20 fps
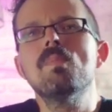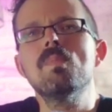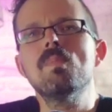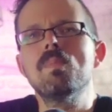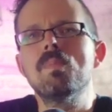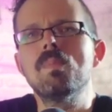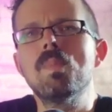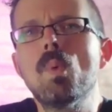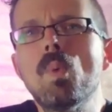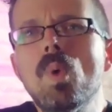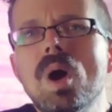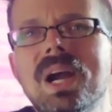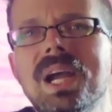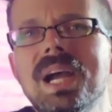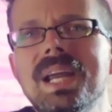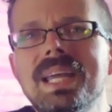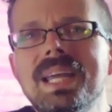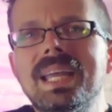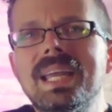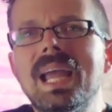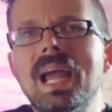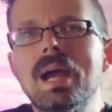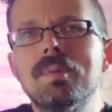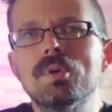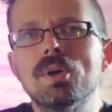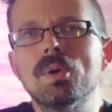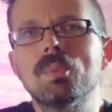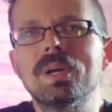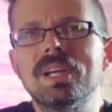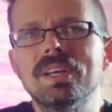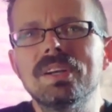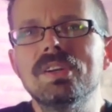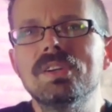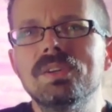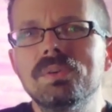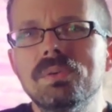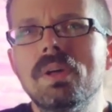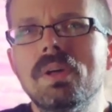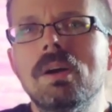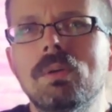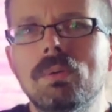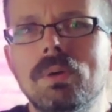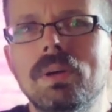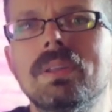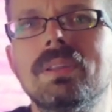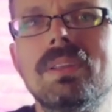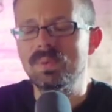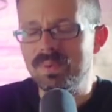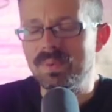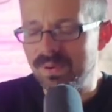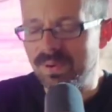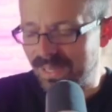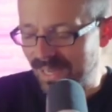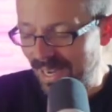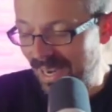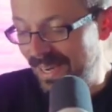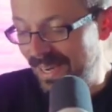But what kind of camera are we going to do that with? Okay,